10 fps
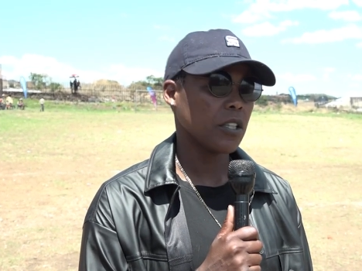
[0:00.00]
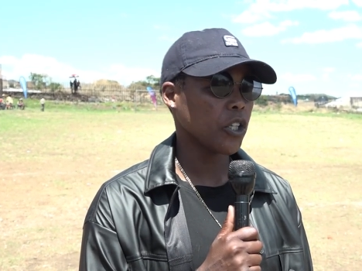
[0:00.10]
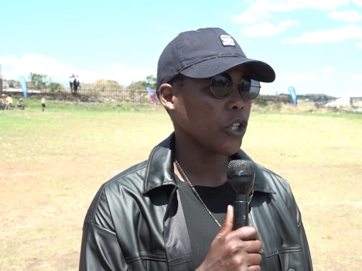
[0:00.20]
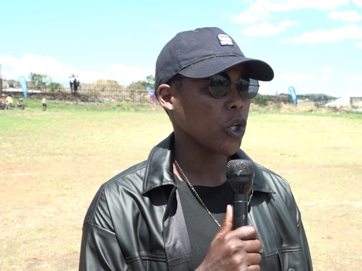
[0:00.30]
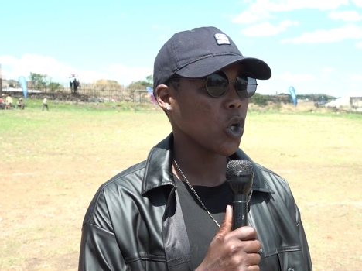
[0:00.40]

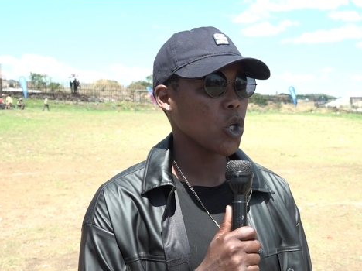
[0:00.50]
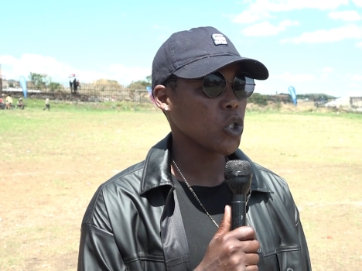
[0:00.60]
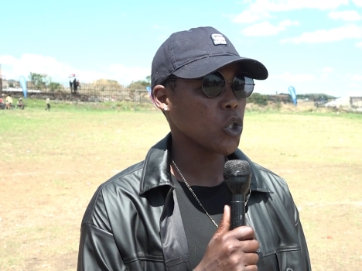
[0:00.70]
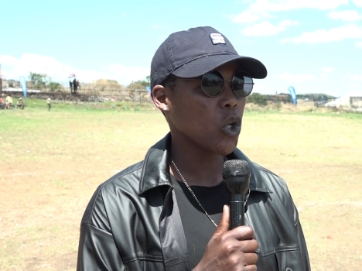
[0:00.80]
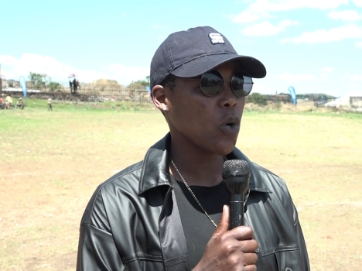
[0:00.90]
You know,
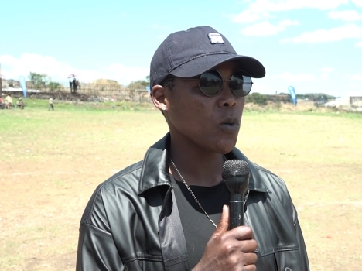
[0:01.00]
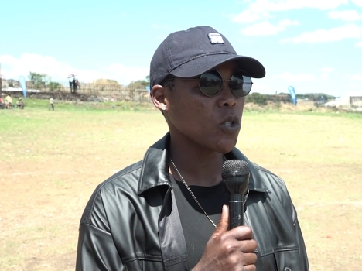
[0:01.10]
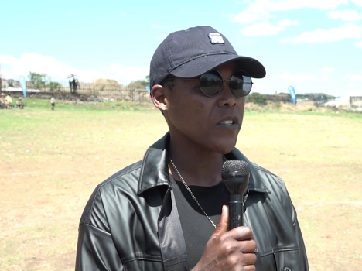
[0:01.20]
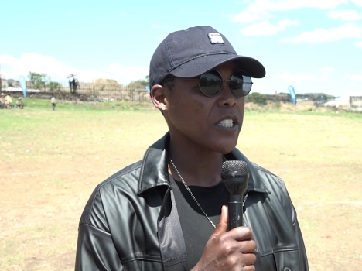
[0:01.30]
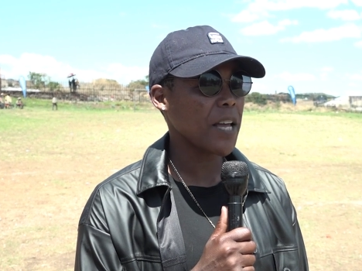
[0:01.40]
because you know,
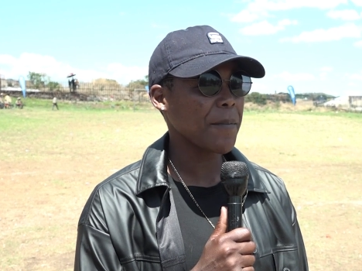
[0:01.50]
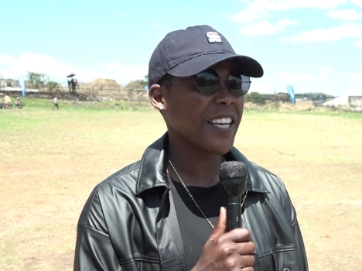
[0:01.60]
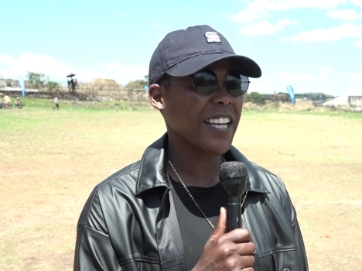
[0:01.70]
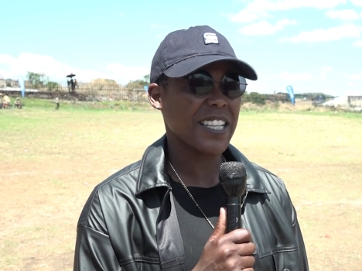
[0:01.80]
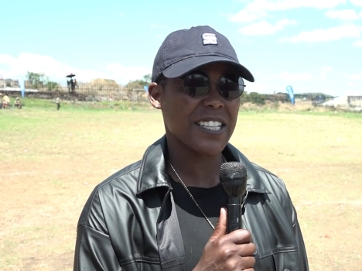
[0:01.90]
most of the time in
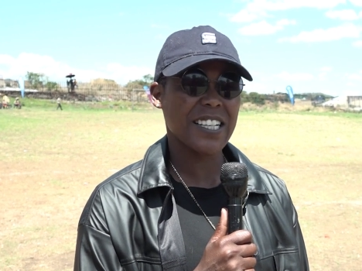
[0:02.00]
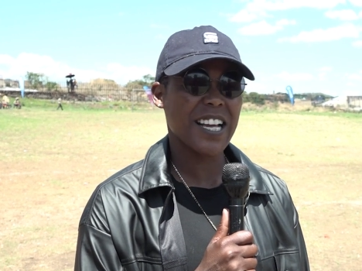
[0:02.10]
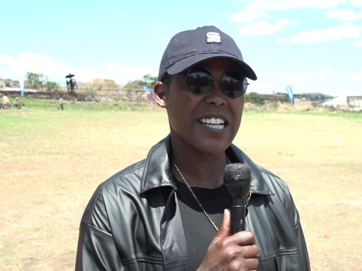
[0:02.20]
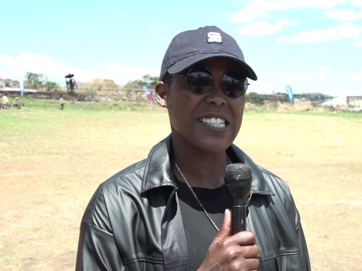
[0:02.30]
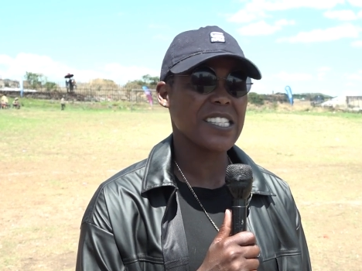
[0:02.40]
Kila
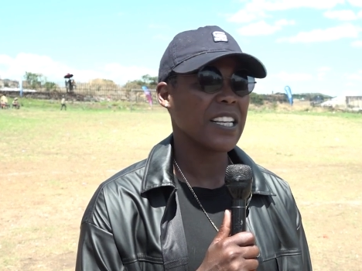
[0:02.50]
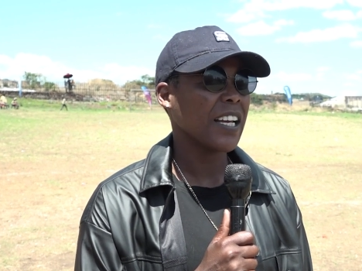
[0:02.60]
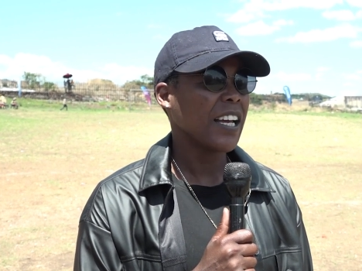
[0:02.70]
Sekasi,